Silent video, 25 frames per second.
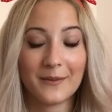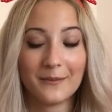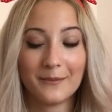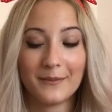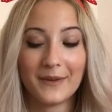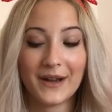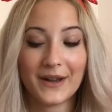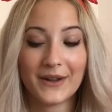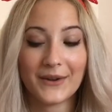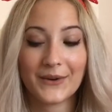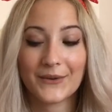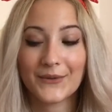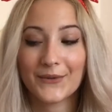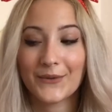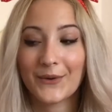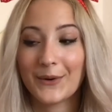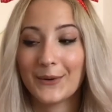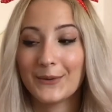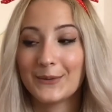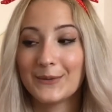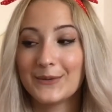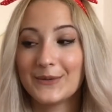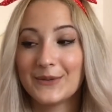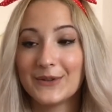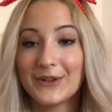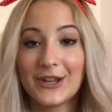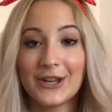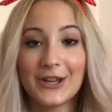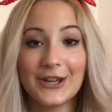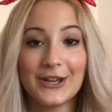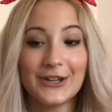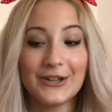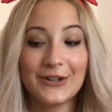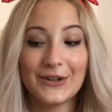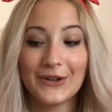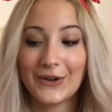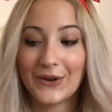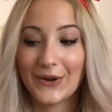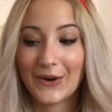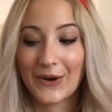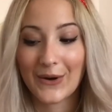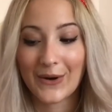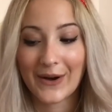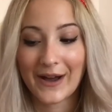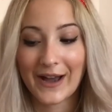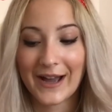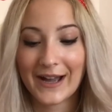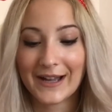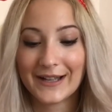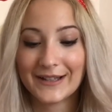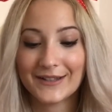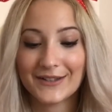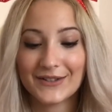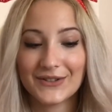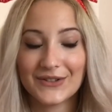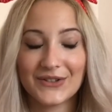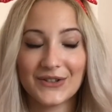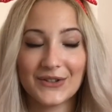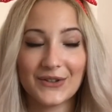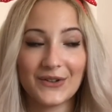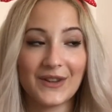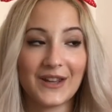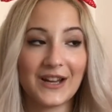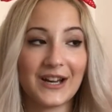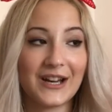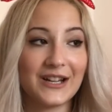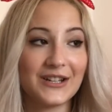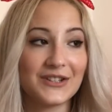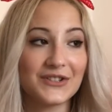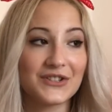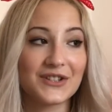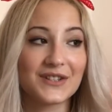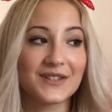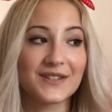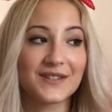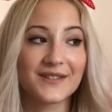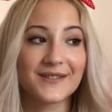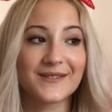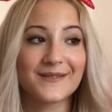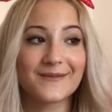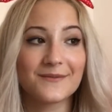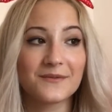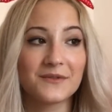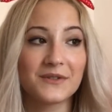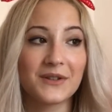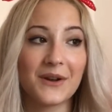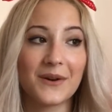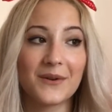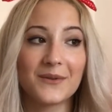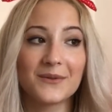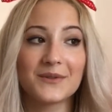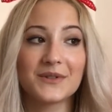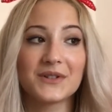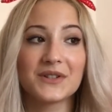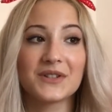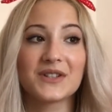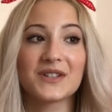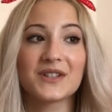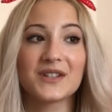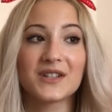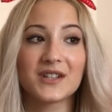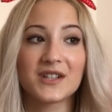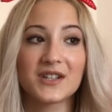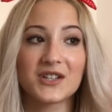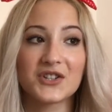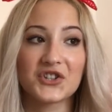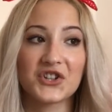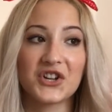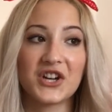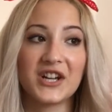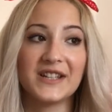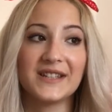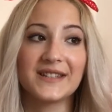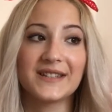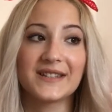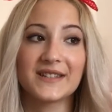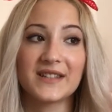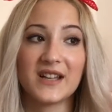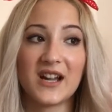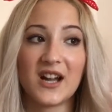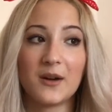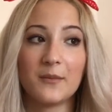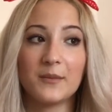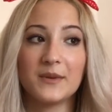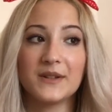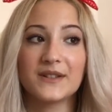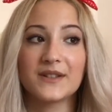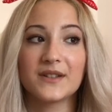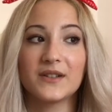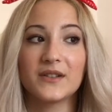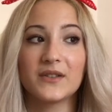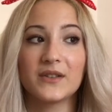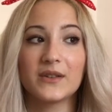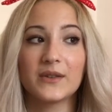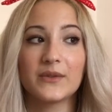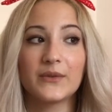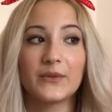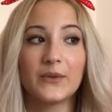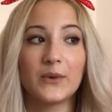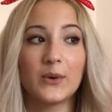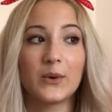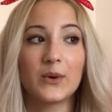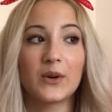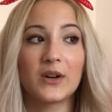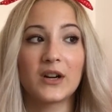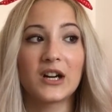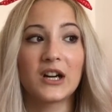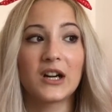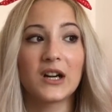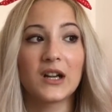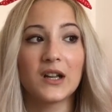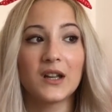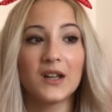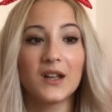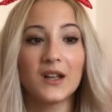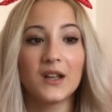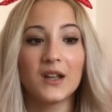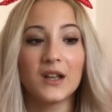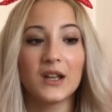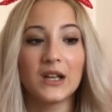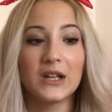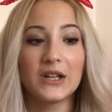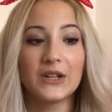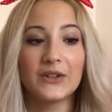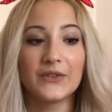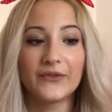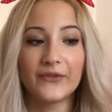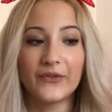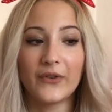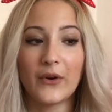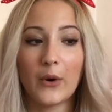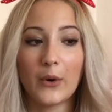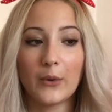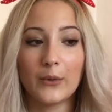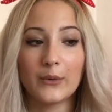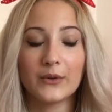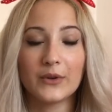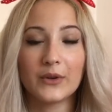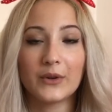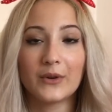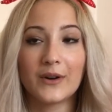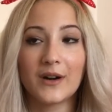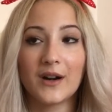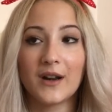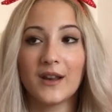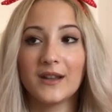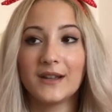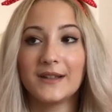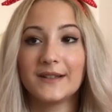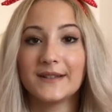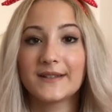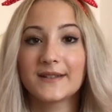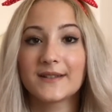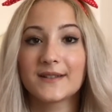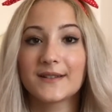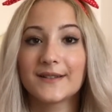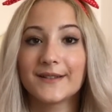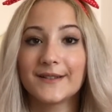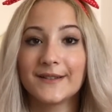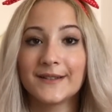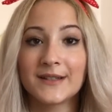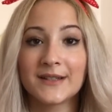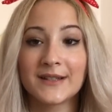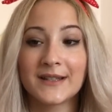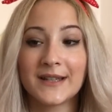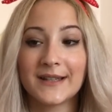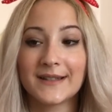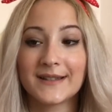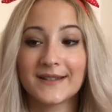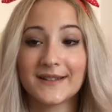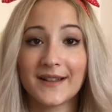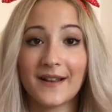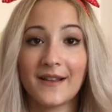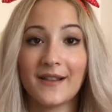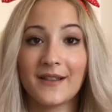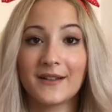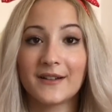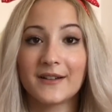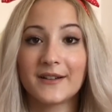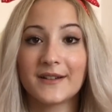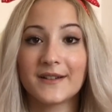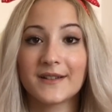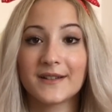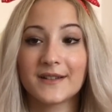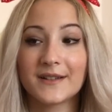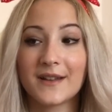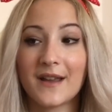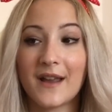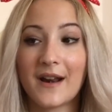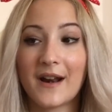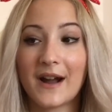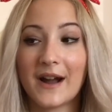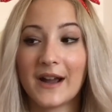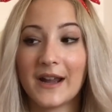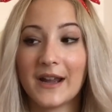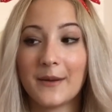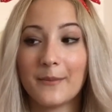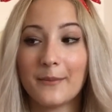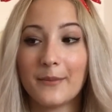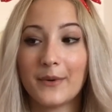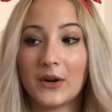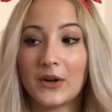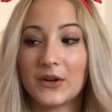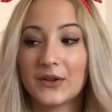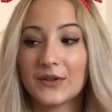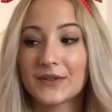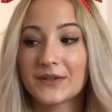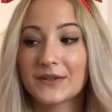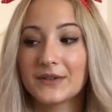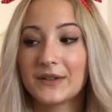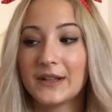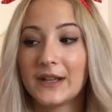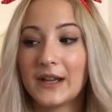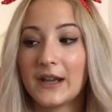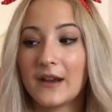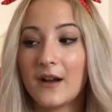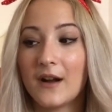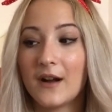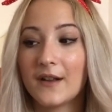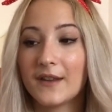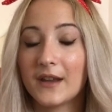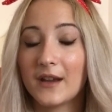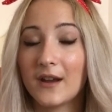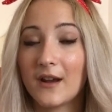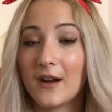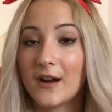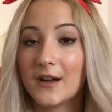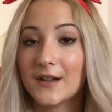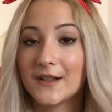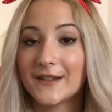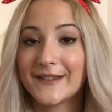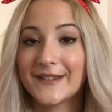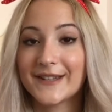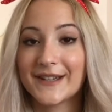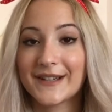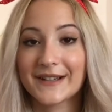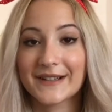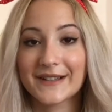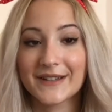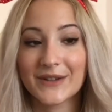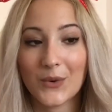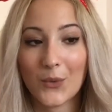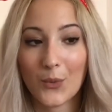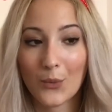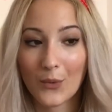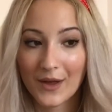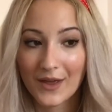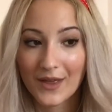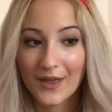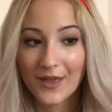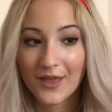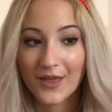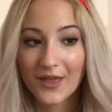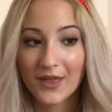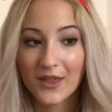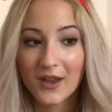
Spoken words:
and buy your phone, go ahead and do that. Just don't trust Amazon for phone or list the sellers that I personally got in contact with.